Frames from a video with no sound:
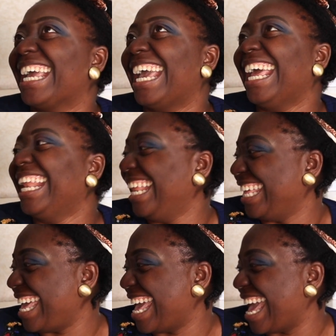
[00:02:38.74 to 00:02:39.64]
Too
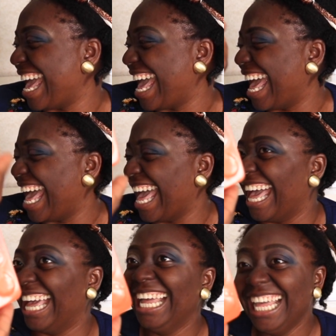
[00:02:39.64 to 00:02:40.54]
Faced Peach
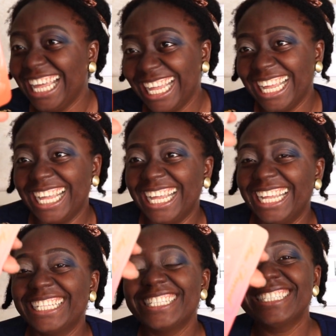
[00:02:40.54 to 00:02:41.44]
palette. I'm taking the